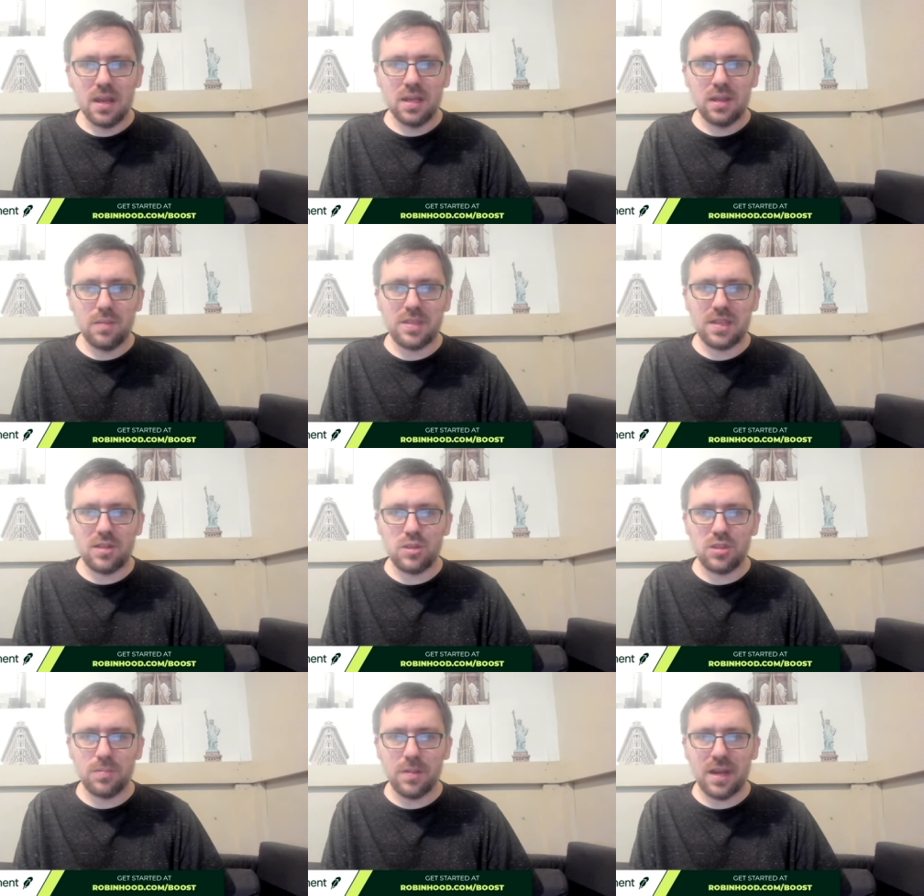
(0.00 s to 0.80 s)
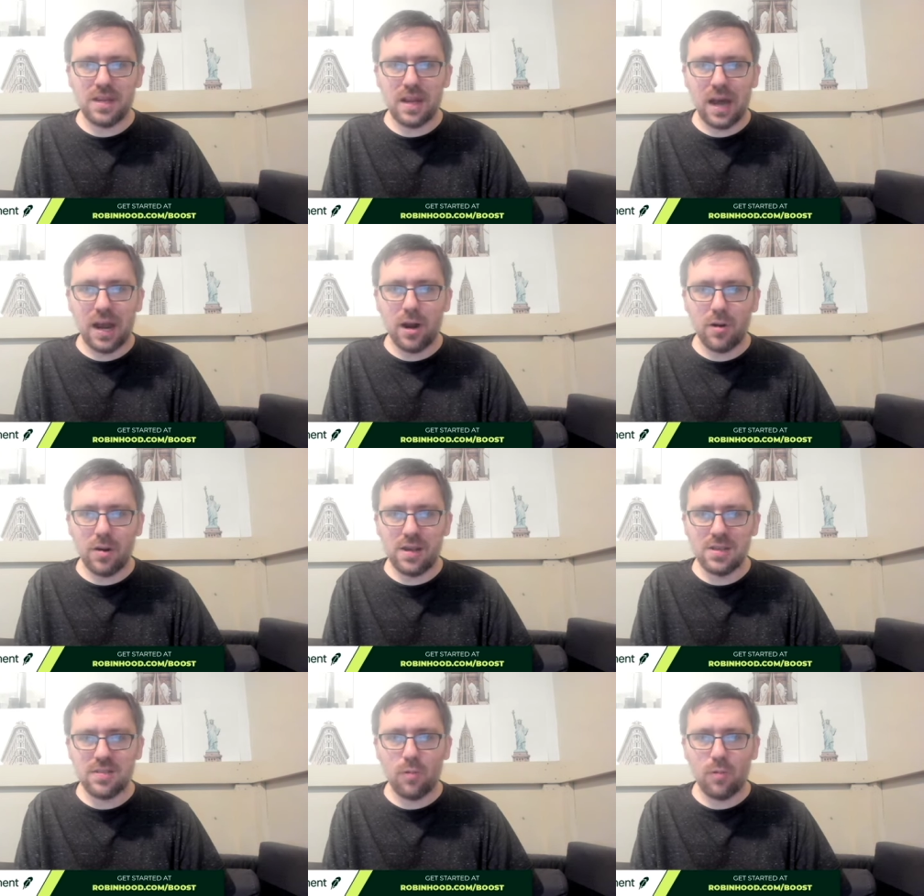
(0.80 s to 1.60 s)
Limitations apply to
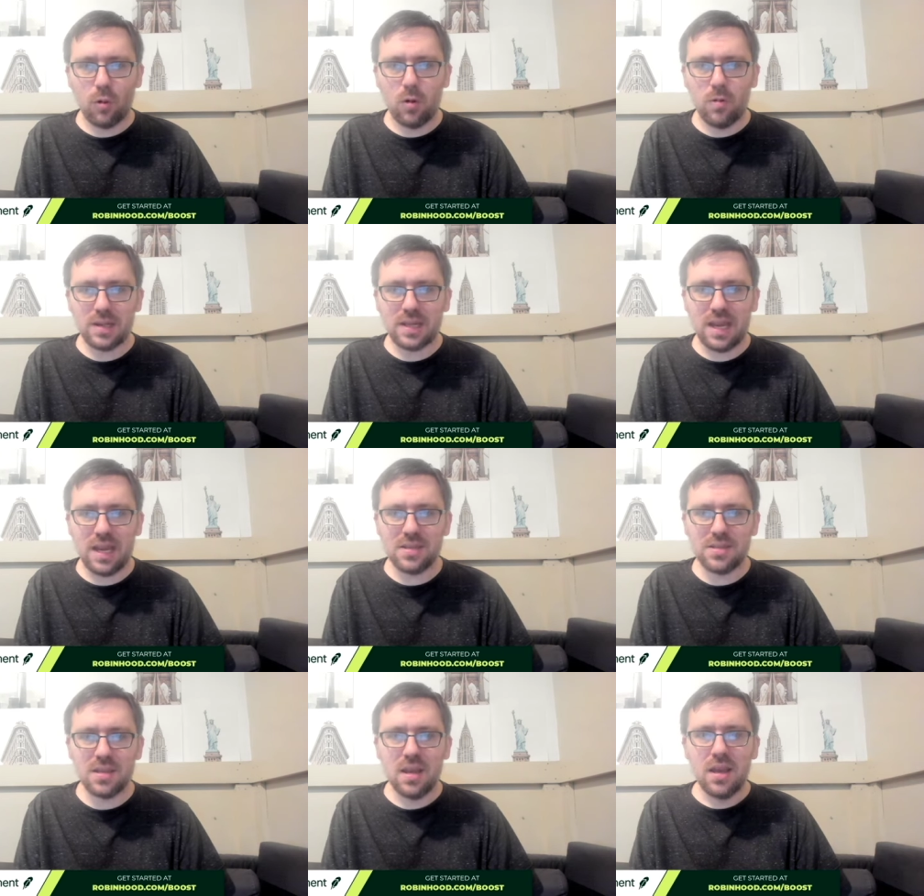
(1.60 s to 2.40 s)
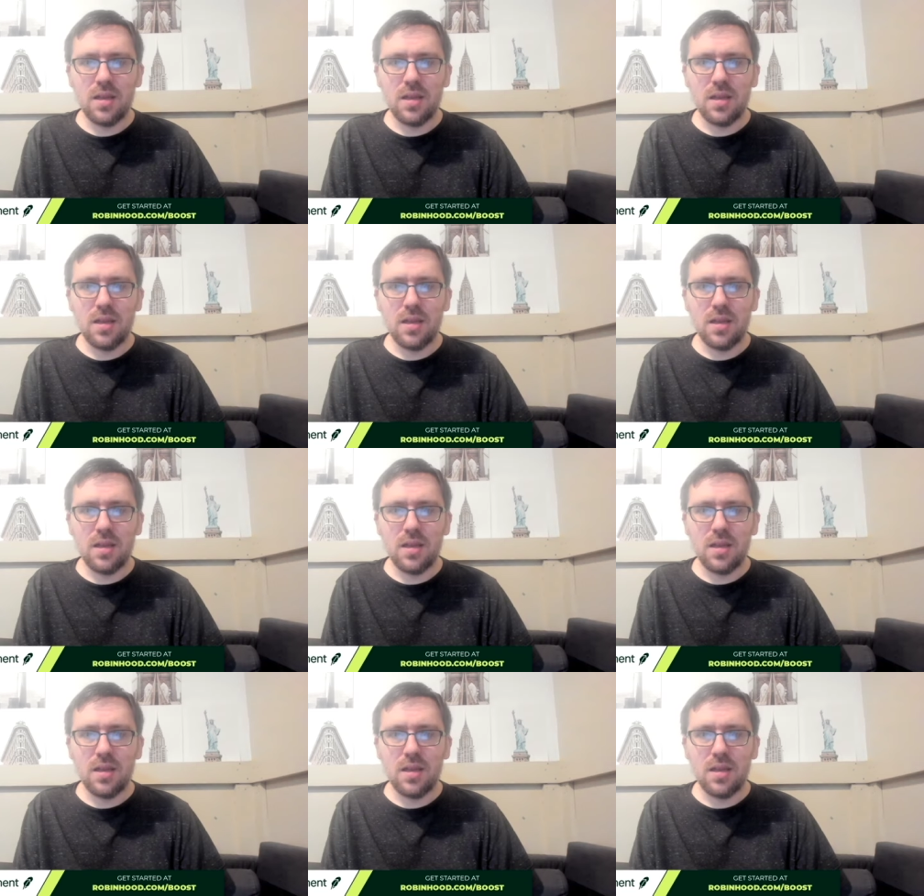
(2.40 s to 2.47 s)
IRAs and 401ks.